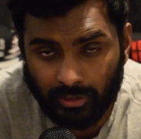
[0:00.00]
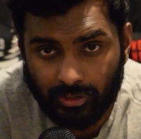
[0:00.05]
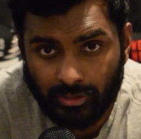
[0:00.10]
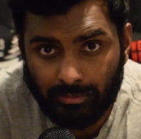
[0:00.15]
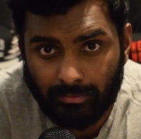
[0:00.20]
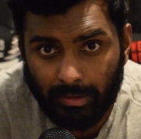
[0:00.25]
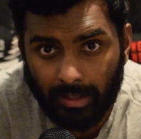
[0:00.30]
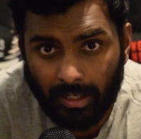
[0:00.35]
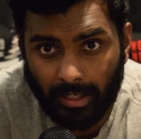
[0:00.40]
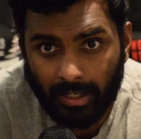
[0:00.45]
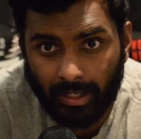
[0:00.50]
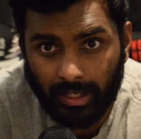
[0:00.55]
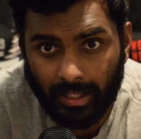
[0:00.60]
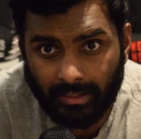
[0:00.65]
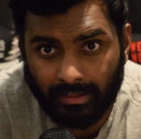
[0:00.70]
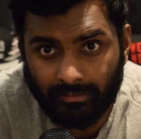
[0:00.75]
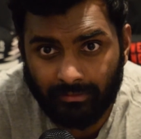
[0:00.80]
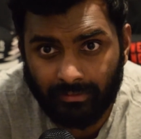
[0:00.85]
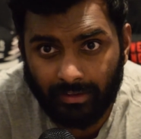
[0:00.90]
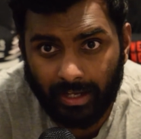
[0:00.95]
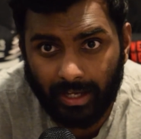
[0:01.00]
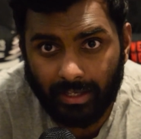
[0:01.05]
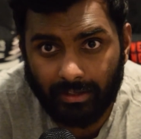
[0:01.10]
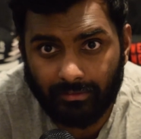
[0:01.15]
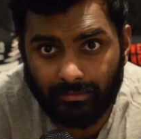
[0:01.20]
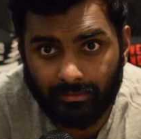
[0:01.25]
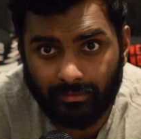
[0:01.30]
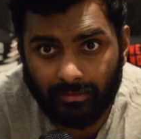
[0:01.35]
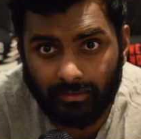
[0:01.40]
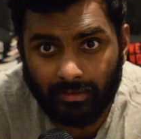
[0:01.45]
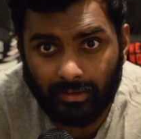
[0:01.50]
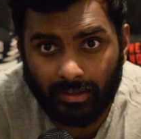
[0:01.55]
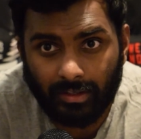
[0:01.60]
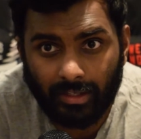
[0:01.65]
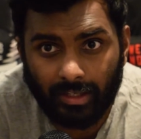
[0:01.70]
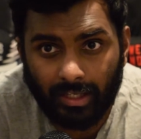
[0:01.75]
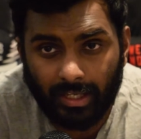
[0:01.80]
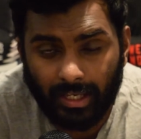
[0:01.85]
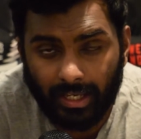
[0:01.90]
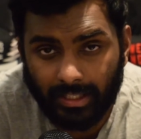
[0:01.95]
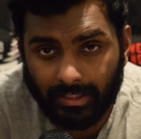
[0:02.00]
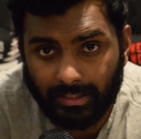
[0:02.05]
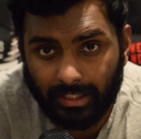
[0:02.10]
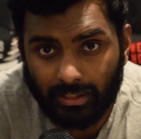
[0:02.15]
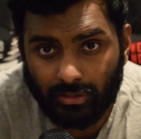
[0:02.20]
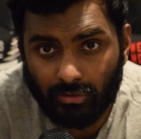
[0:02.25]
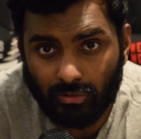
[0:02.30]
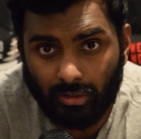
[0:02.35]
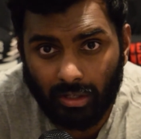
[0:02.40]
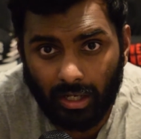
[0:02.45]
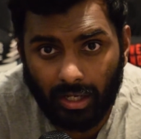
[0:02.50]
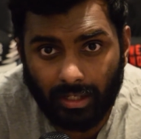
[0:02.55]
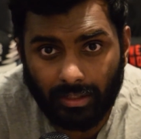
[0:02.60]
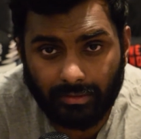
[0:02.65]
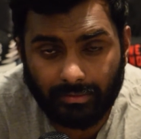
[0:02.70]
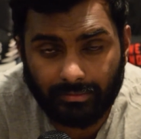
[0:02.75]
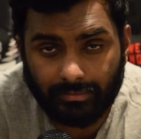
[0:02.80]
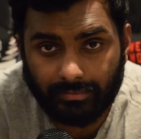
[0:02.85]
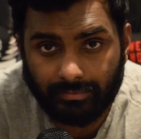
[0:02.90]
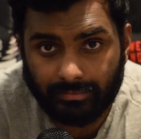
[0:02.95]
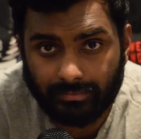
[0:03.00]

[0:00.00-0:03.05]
Serge Ibaka at the 5, and then you got